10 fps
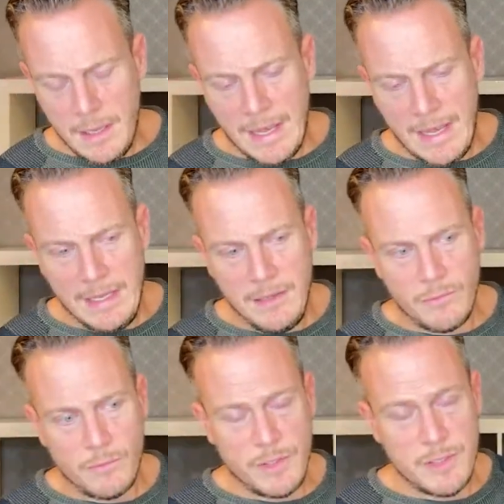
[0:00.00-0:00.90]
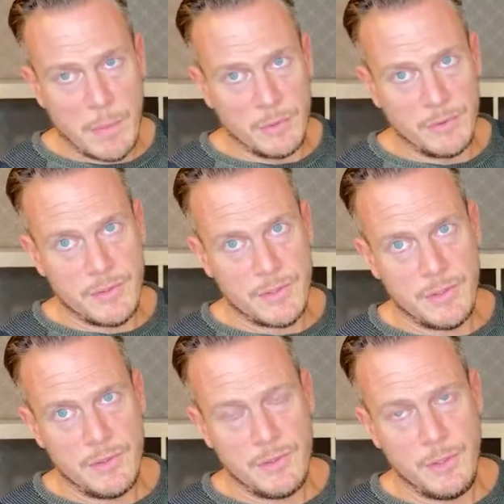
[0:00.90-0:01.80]
a
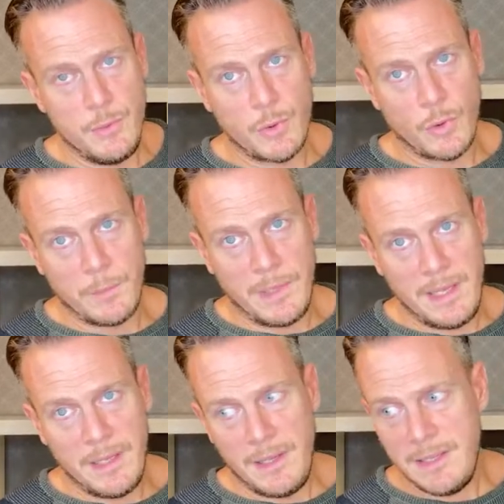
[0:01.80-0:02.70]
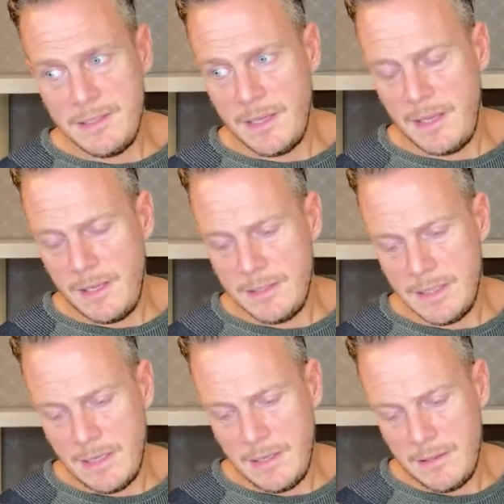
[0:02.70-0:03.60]
response to trauma, is
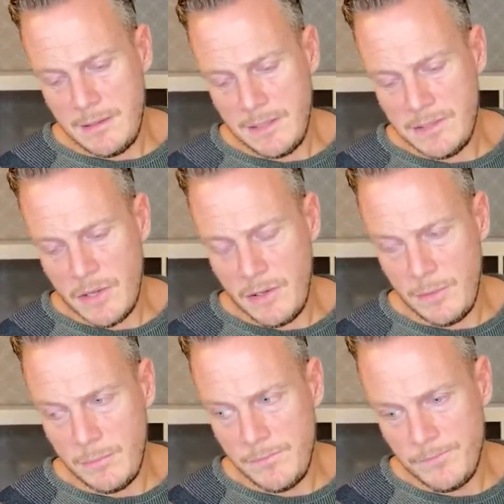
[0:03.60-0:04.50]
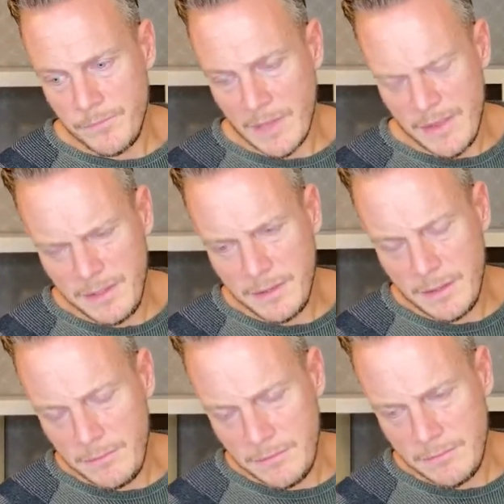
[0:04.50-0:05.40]
a term, I think
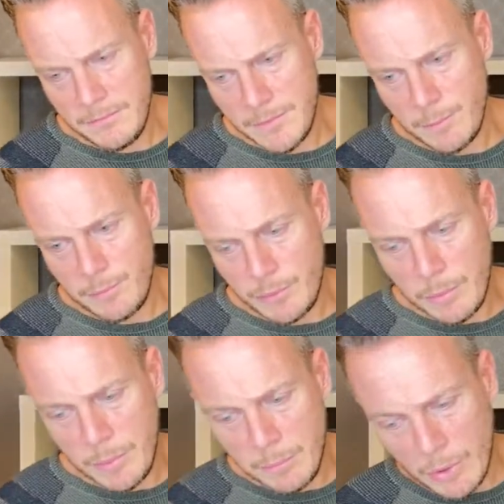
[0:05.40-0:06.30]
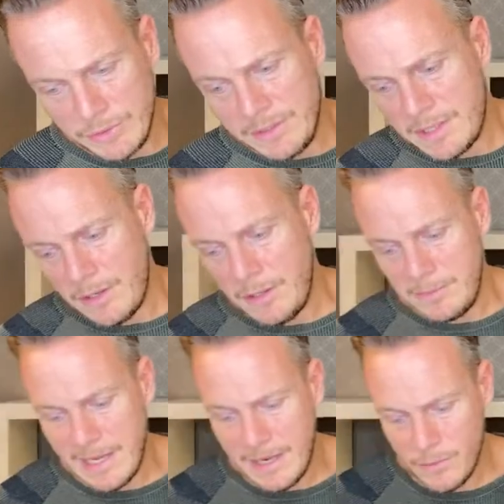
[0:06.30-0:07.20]
the proper modern term
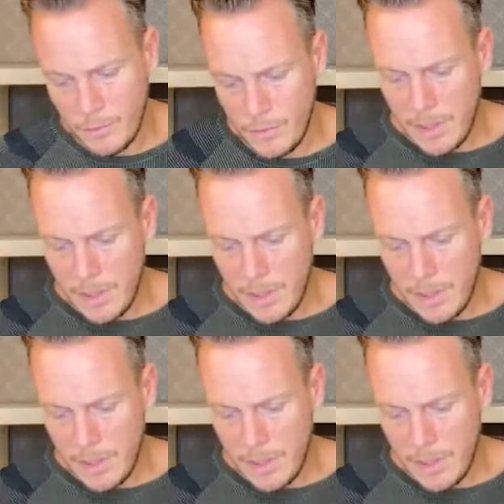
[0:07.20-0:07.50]
now,